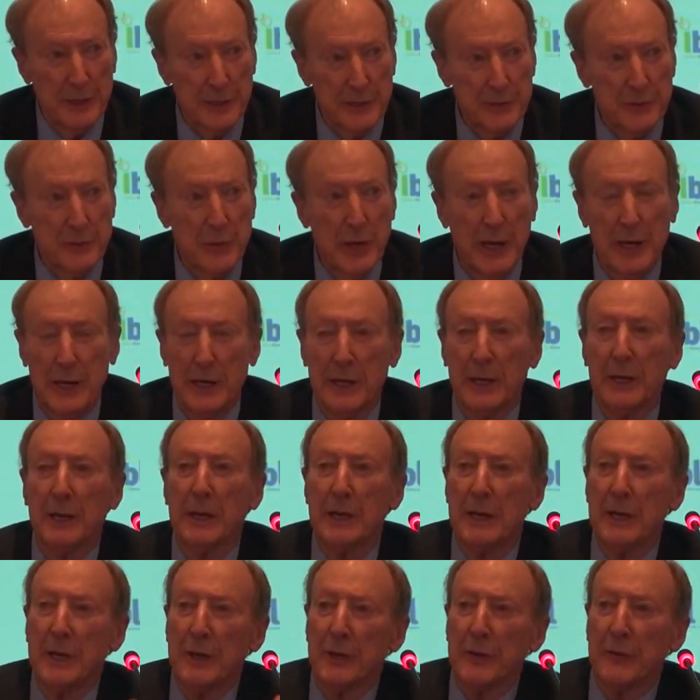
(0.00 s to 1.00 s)
Australia,
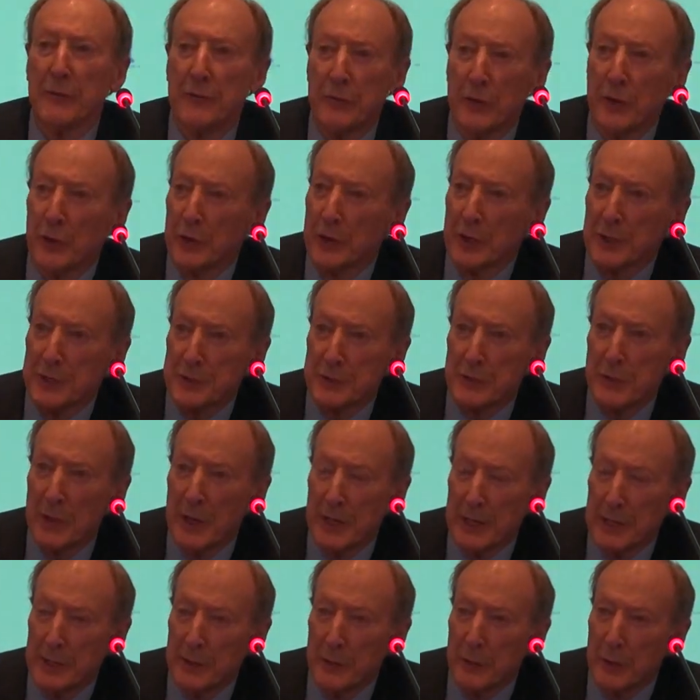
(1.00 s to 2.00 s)
Ford
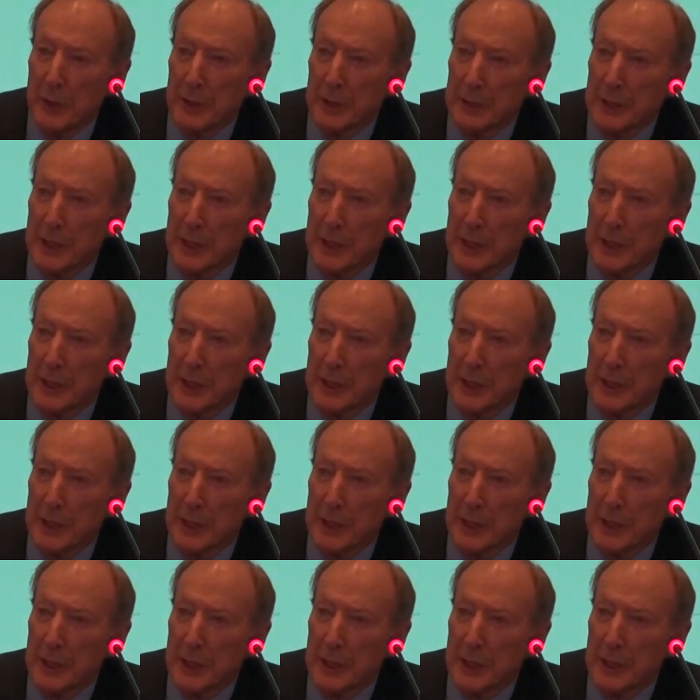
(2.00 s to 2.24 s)
Australia are